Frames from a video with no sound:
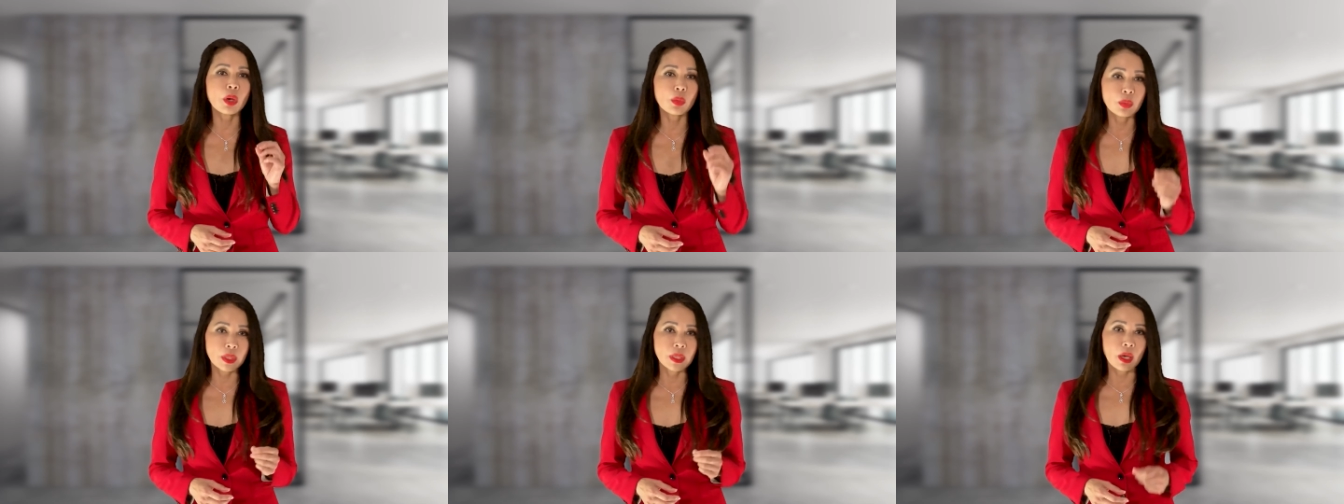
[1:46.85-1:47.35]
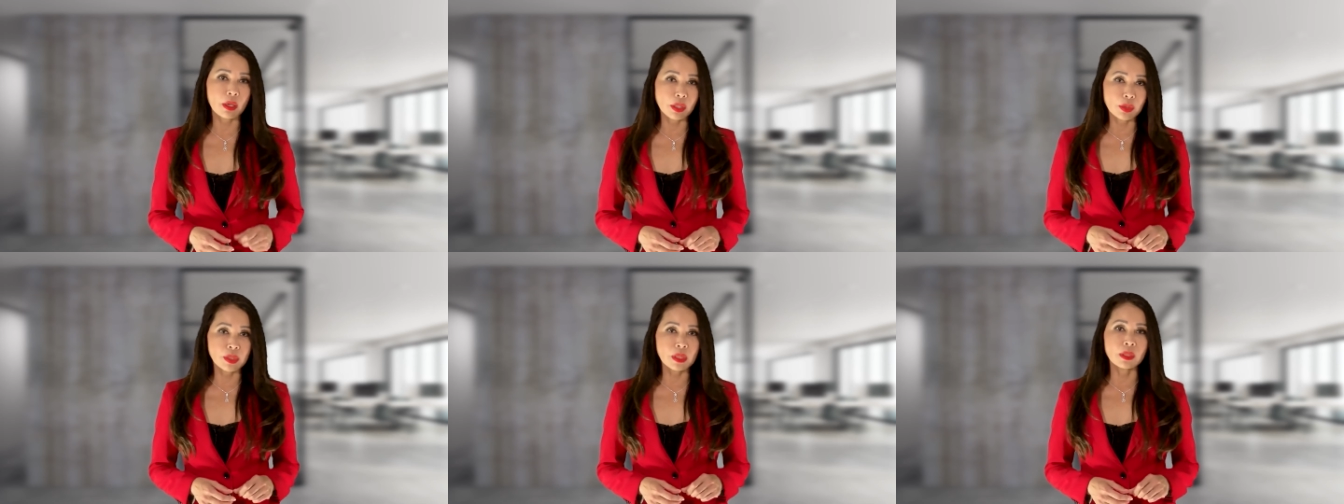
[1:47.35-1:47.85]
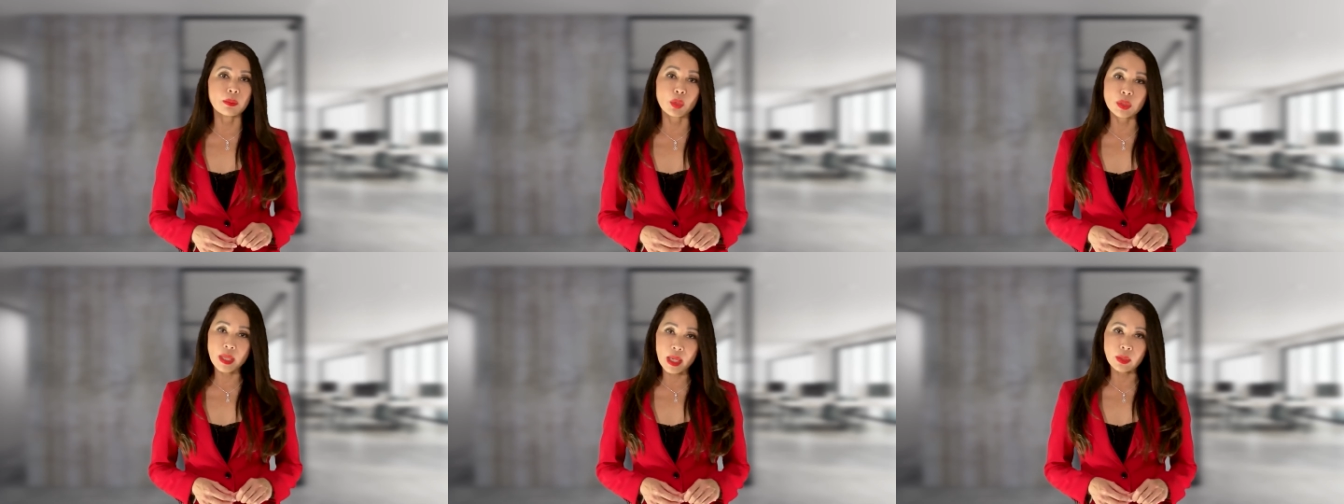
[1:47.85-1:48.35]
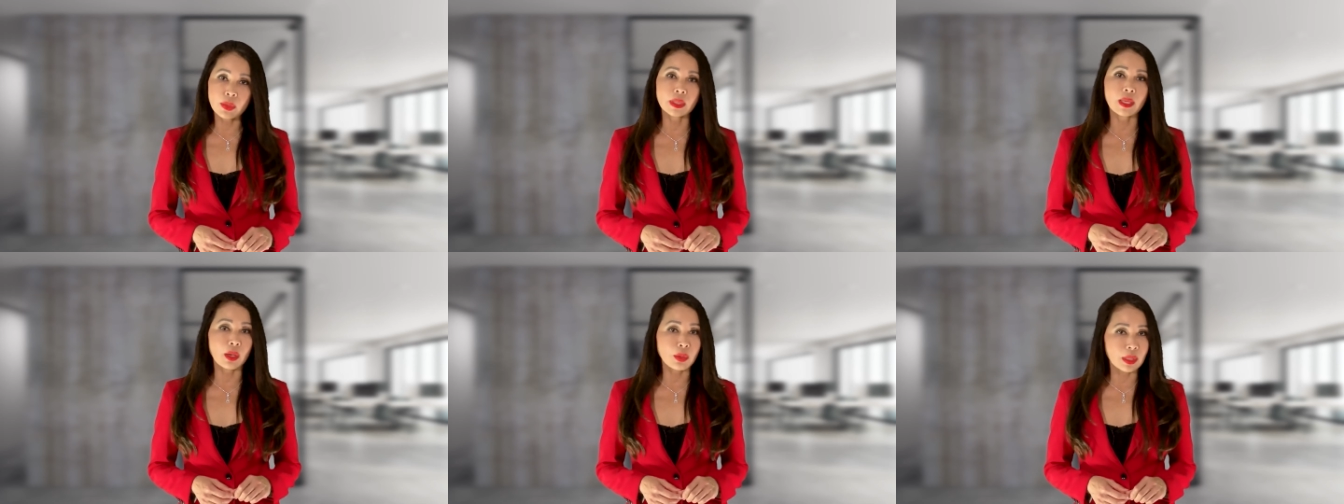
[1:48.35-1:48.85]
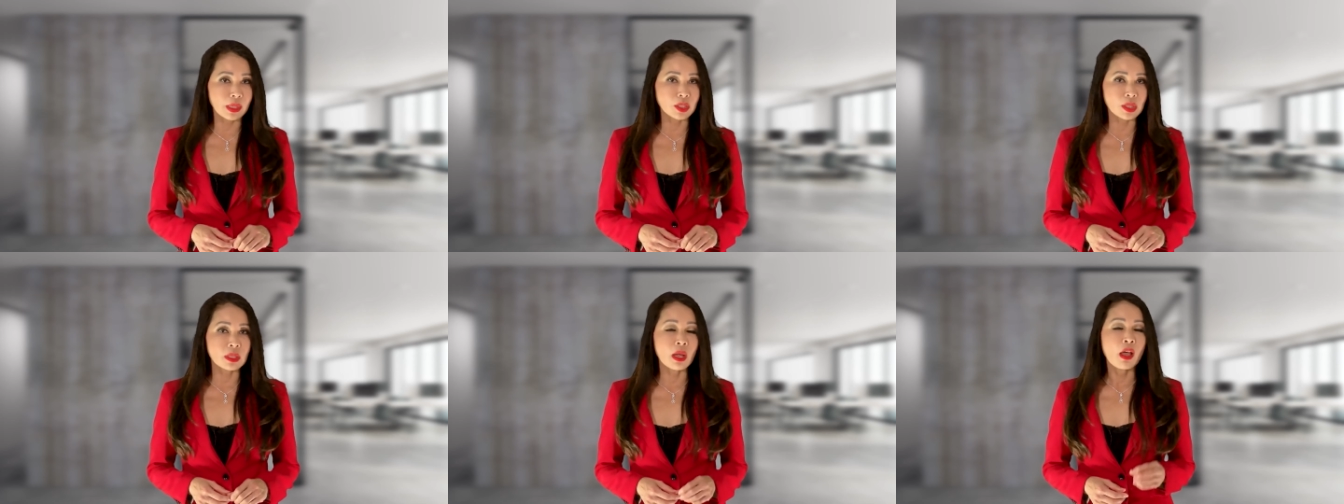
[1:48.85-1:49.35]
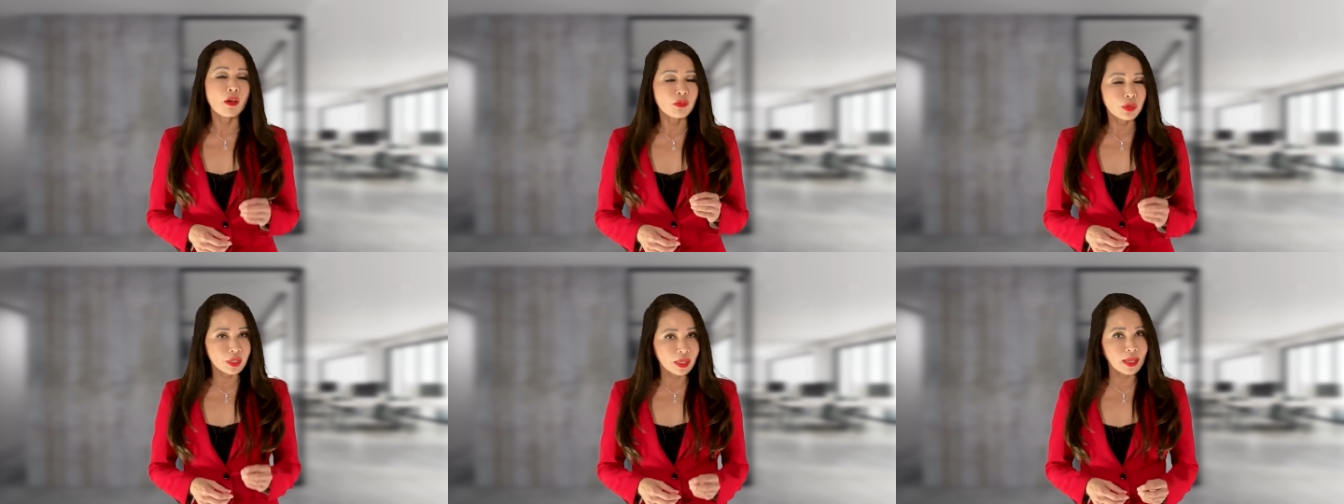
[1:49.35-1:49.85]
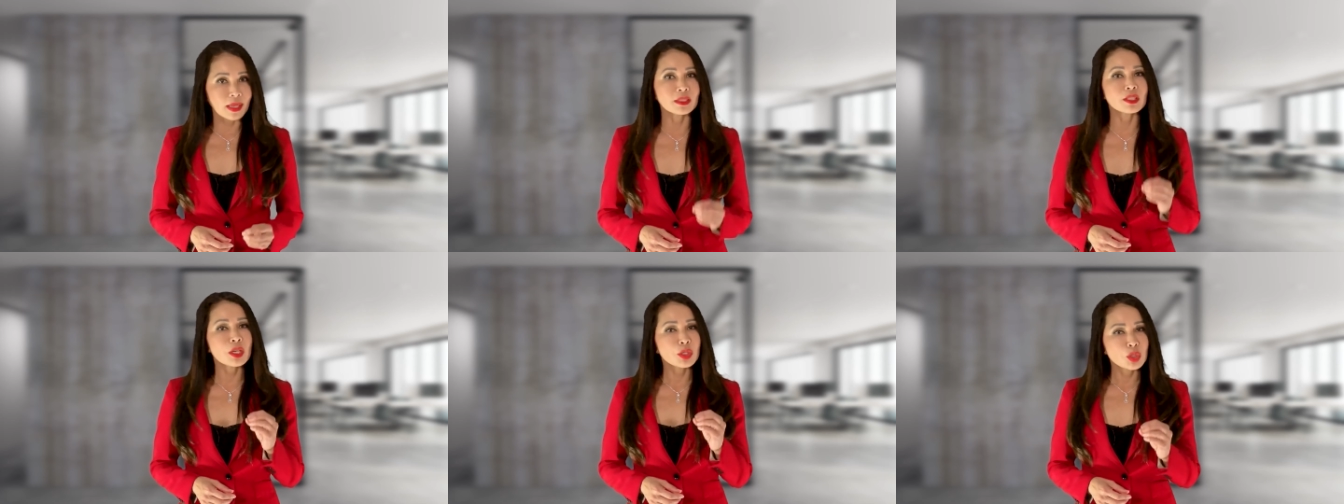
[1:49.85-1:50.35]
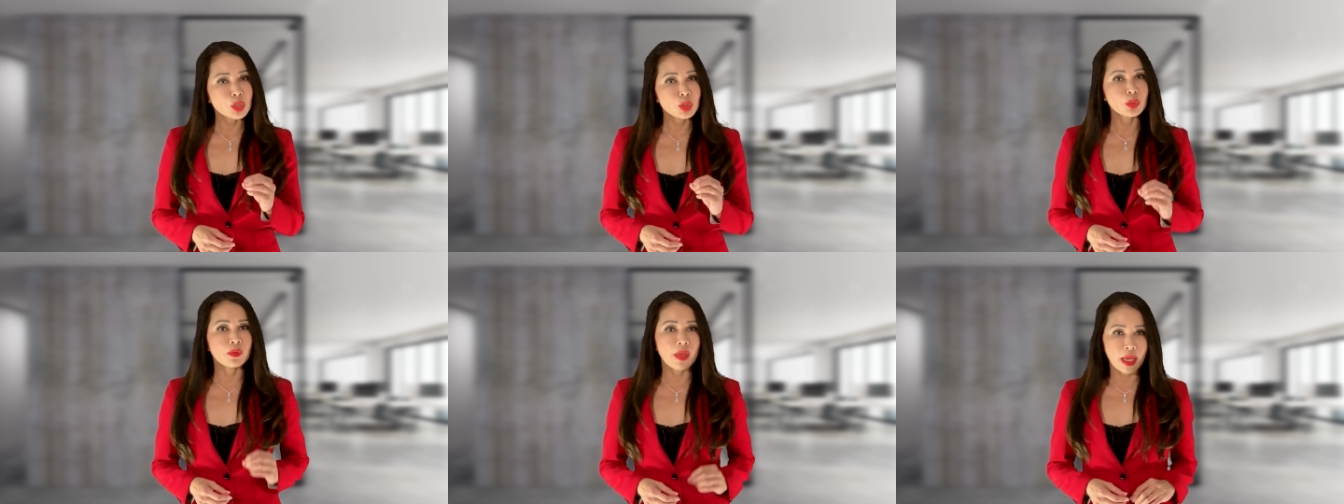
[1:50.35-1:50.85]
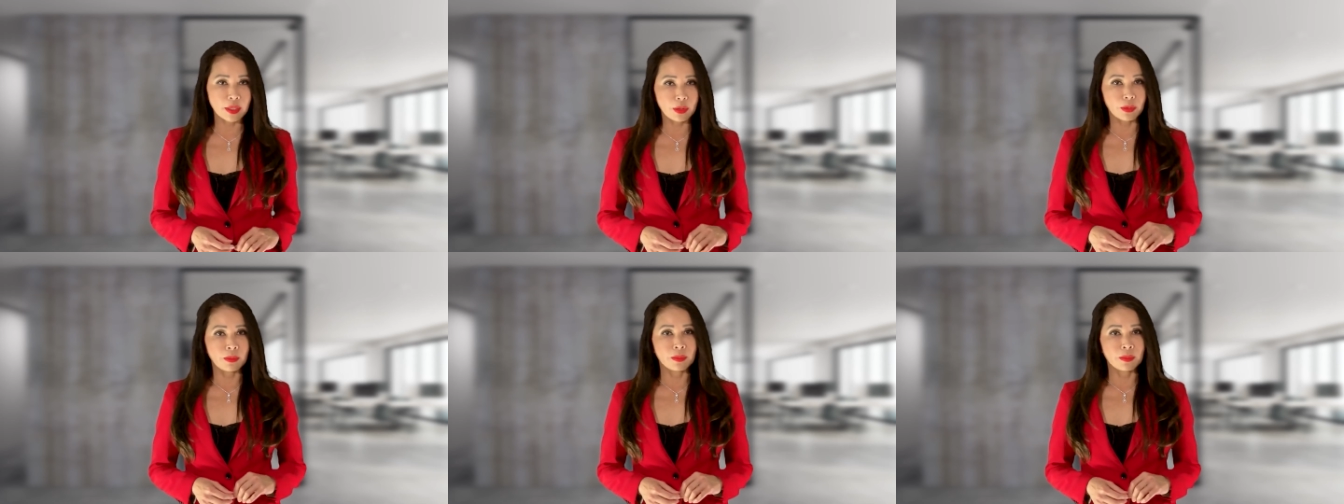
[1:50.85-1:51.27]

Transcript: we are using the most accurate calculation for the client's true value.